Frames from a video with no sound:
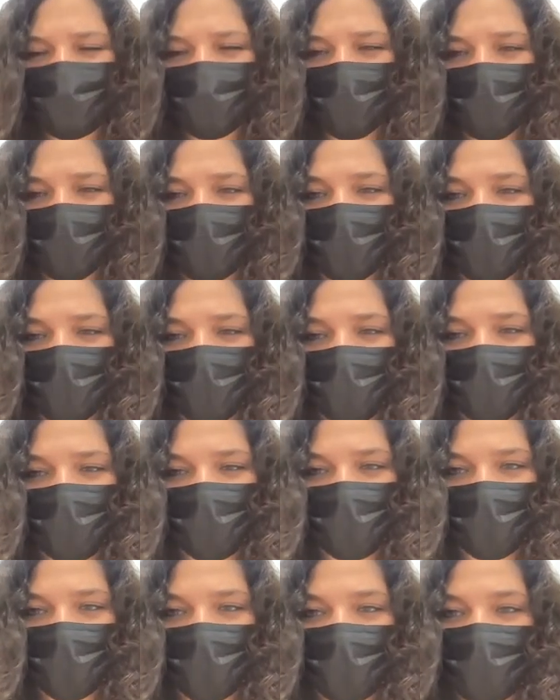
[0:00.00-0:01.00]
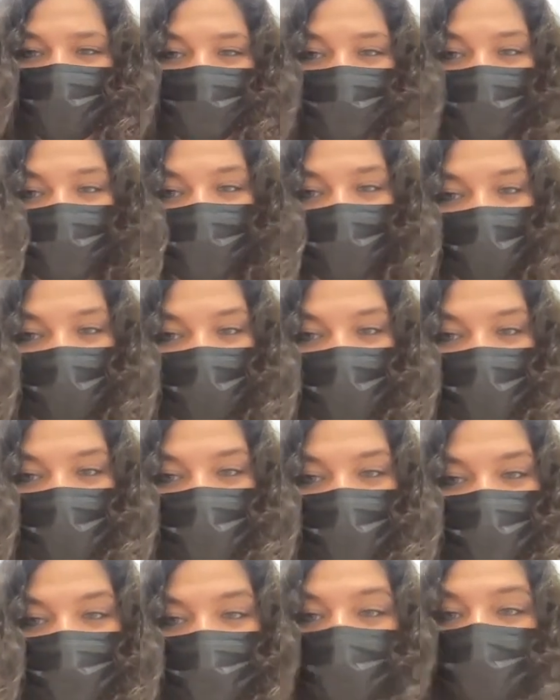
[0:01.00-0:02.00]
aren't very easy for your
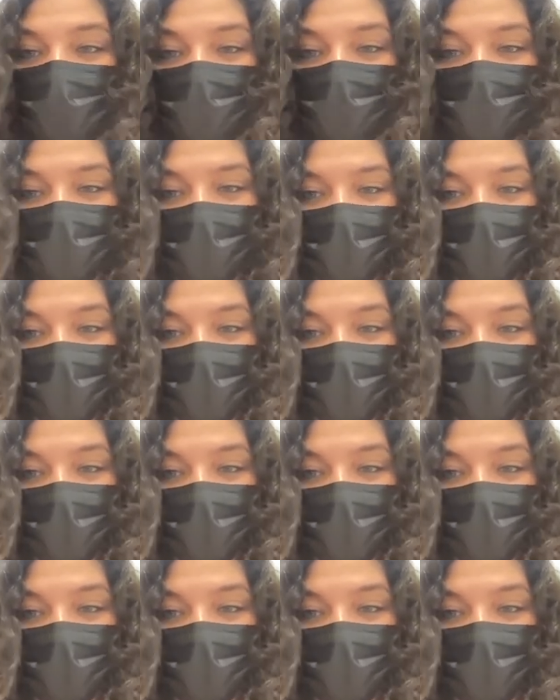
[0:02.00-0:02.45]
children to